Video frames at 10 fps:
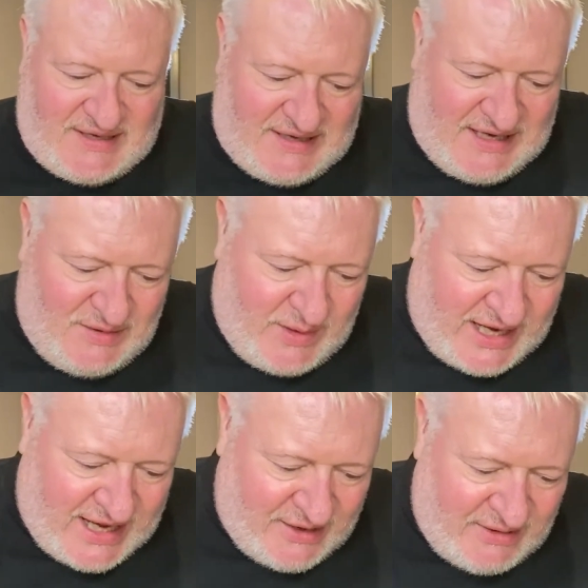Here we
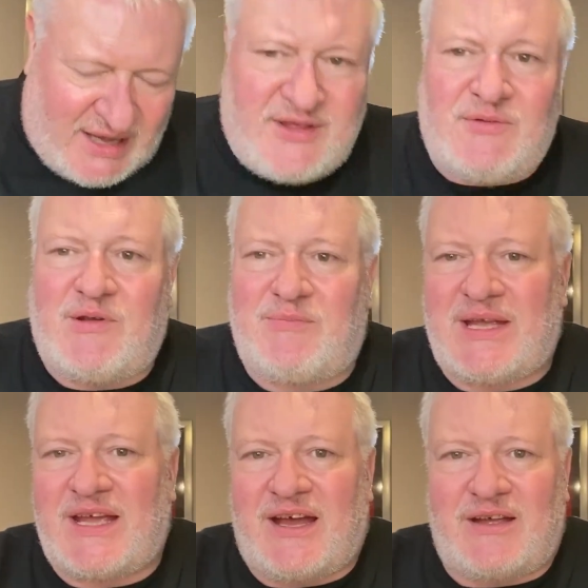go. I think we've
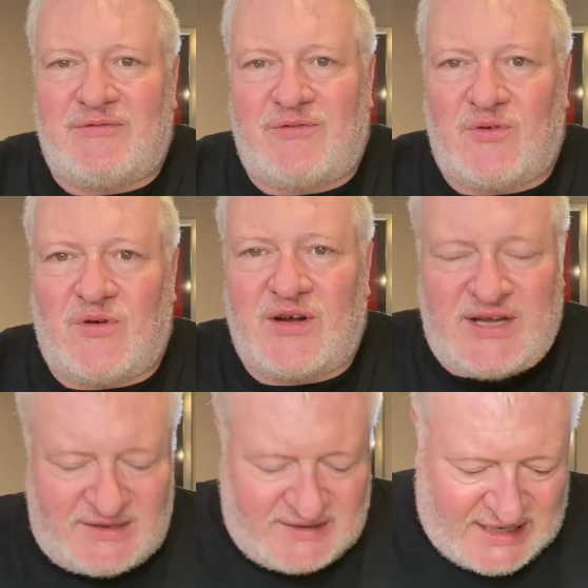been going for
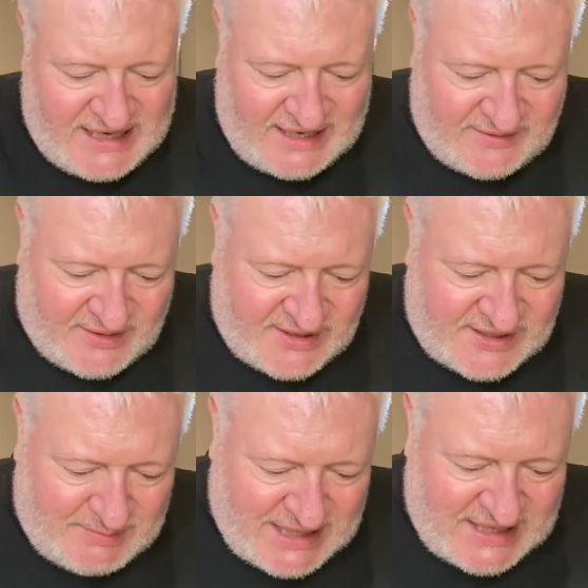nearly 30
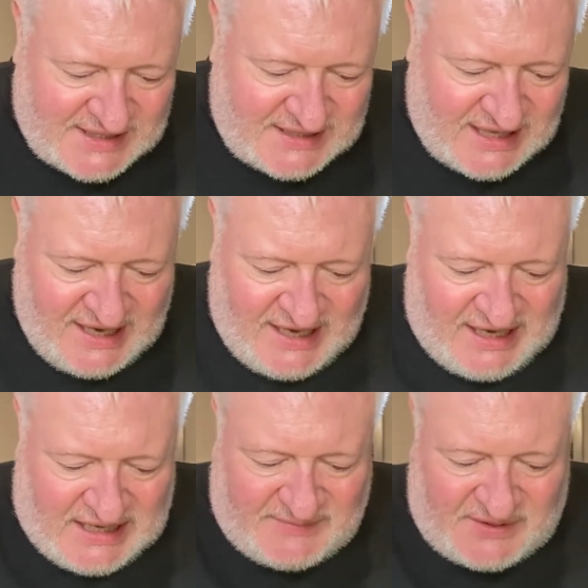minutes.
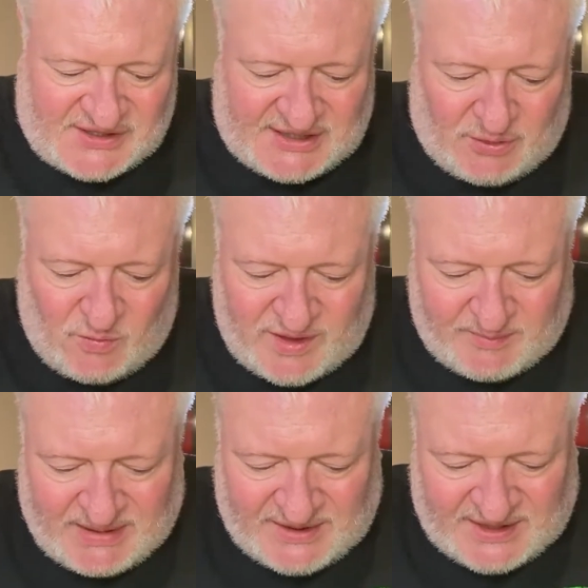If you're still with
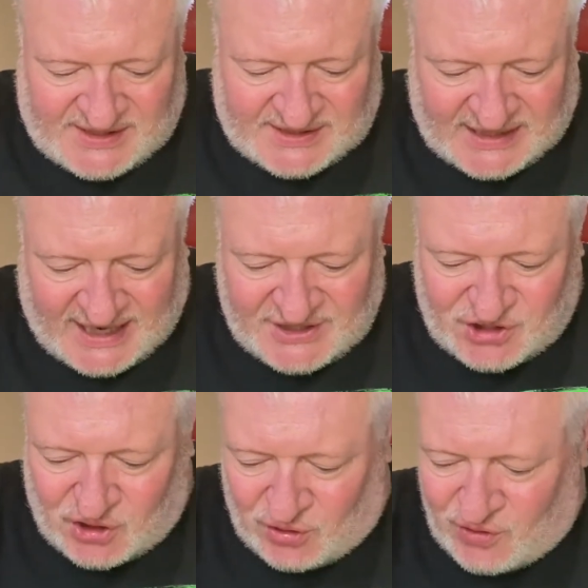me at this stage,
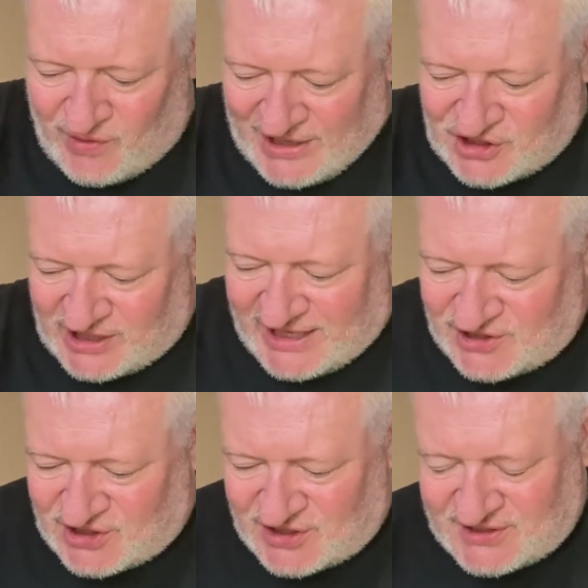
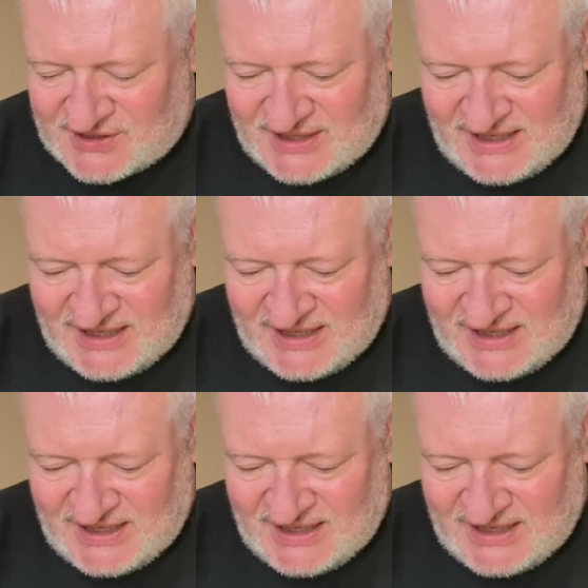congratulations.